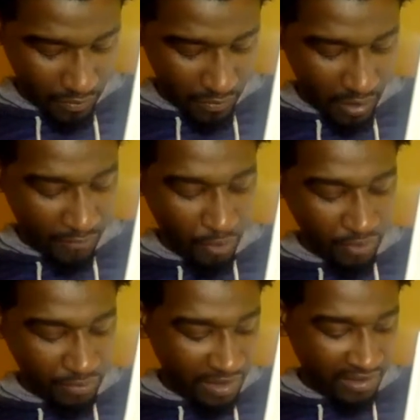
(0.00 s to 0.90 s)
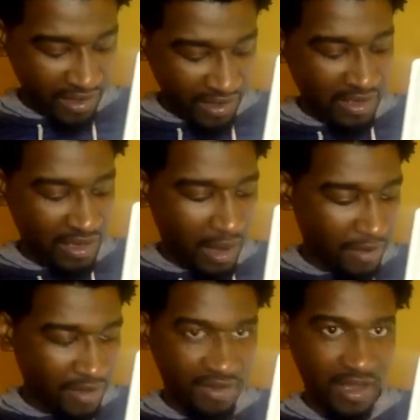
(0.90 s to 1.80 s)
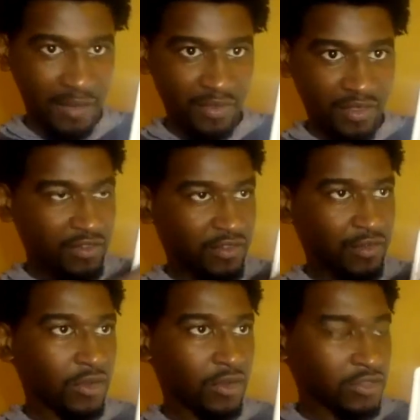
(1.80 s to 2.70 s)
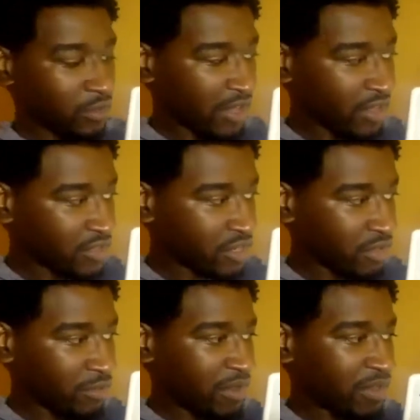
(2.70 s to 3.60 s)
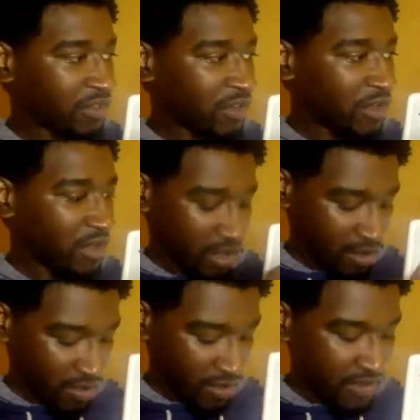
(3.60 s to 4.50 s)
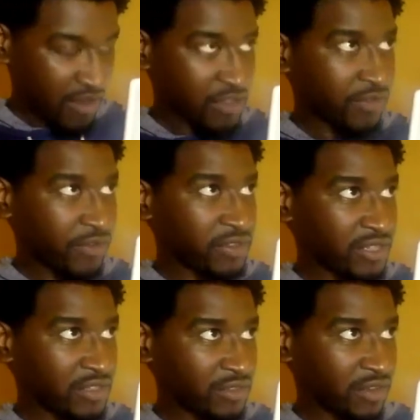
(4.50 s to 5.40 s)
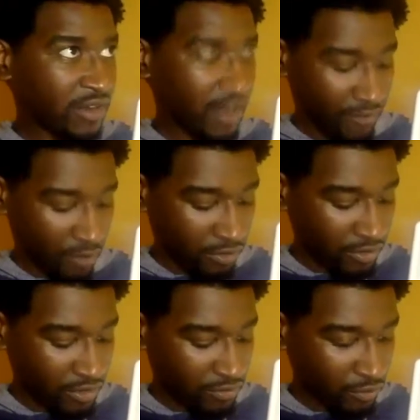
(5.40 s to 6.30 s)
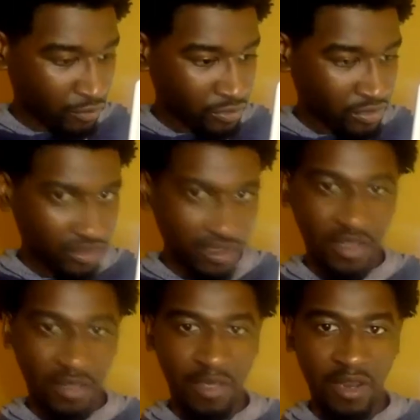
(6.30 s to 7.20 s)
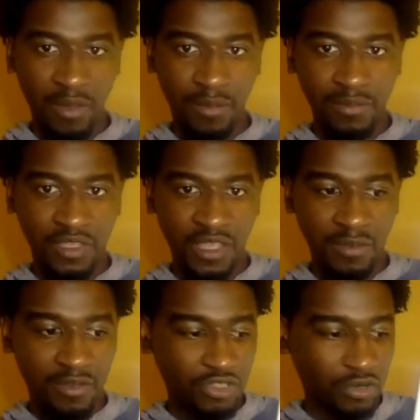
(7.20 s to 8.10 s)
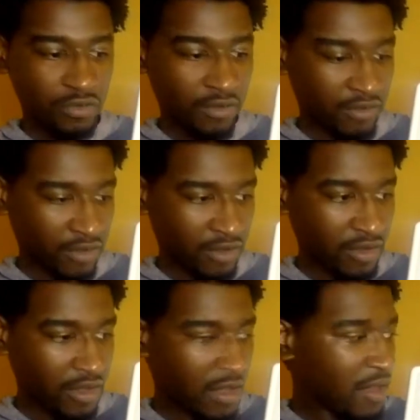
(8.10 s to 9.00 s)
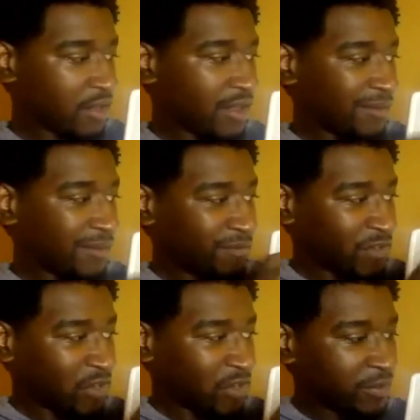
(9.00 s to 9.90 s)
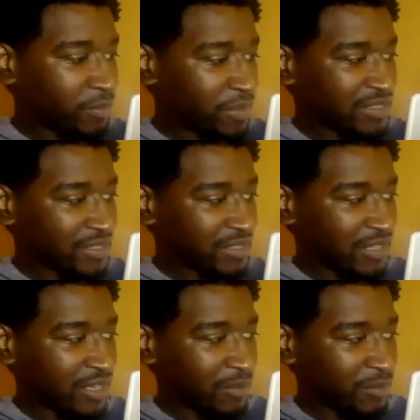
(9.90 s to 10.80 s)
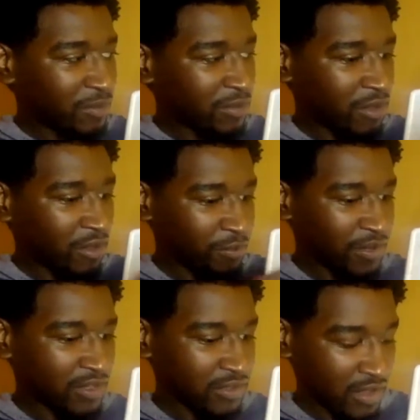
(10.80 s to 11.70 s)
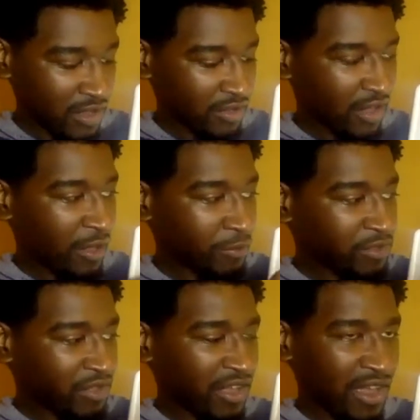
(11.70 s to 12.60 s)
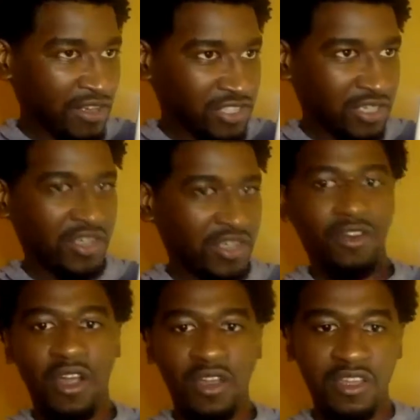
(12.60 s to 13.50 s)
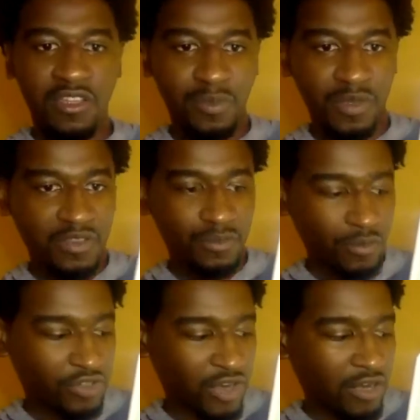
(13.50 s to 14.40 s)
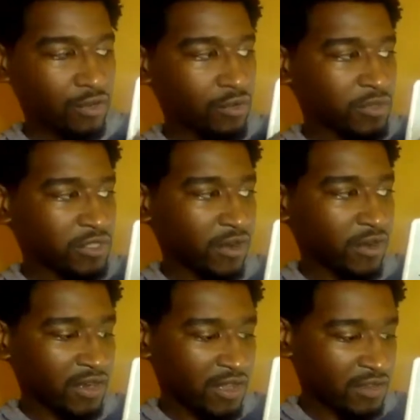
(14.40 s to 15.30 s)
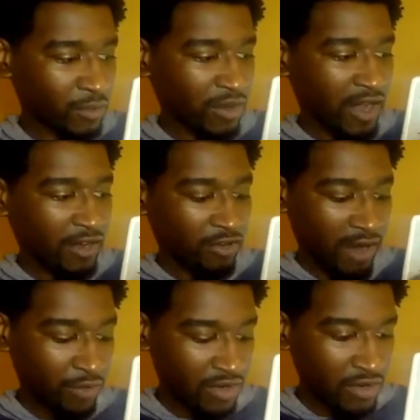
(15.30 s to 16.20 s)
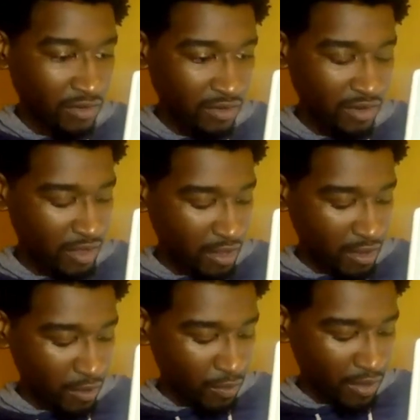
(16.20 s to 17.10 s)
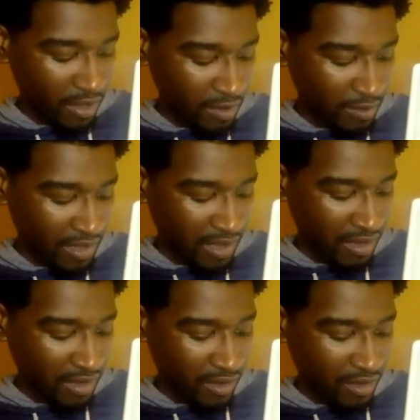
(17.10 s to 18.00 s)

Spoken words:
of course, me as any dominant type, these two also don't like each other because these introverted senses here have all of these rules that they made up to keep control of everything that totally pisses us any people off because they kind of shut down our ideas because when we try to do a bunch of our ideas and we're not grounded, we end up getting